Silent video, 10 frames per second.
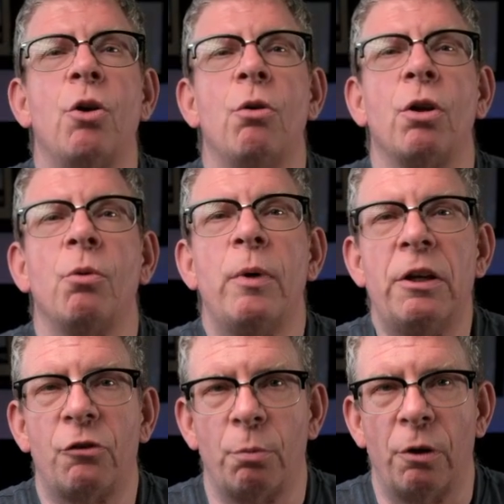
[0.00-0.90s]
Google a
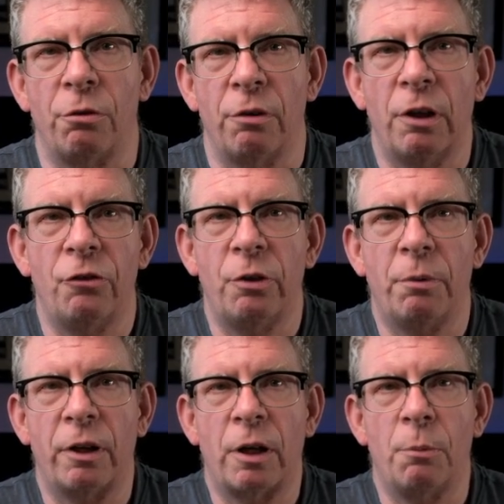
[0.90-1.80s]
week's worth and see
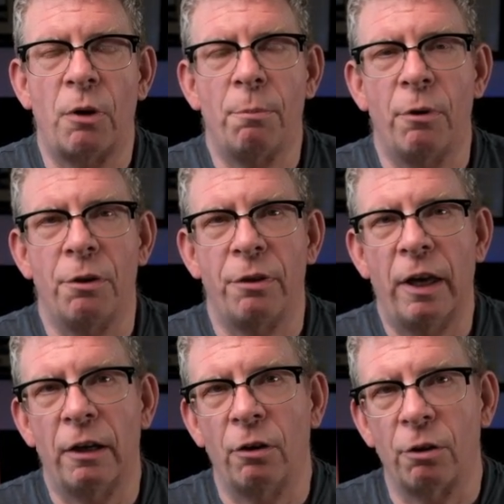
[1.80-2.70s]
what it comes up with.
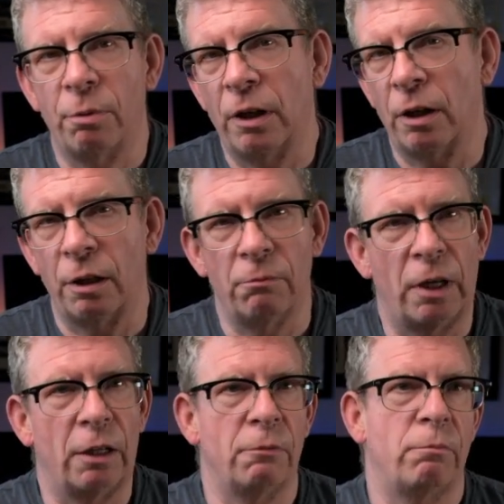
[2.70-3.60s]
And look, we got,
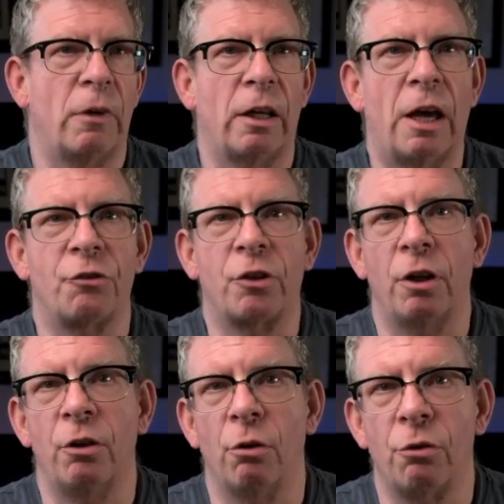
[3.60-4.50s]

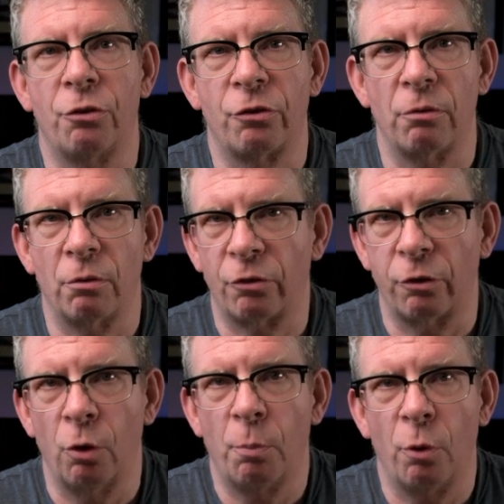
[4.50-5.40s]
Alaska North
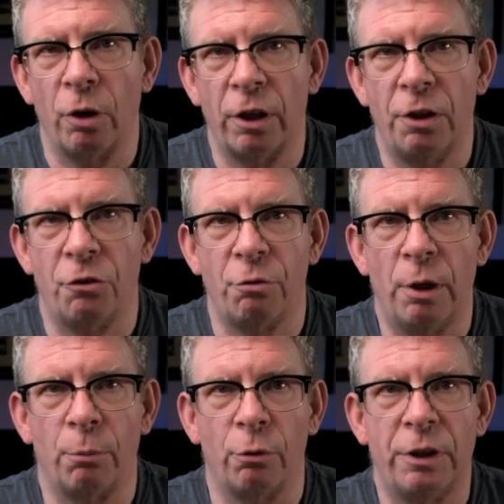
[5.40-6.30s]
Slope oil industry
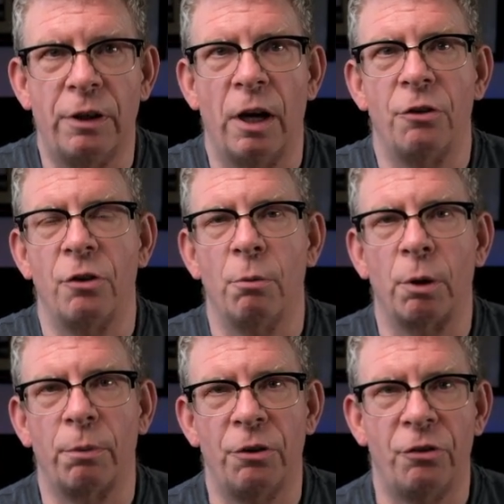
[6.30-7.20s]
employee dies in a
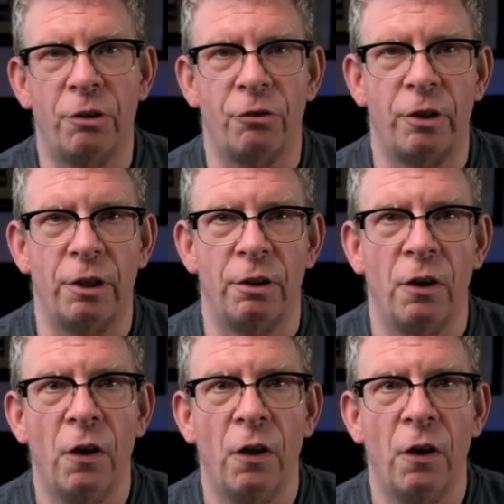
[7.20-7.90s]
workplace incident.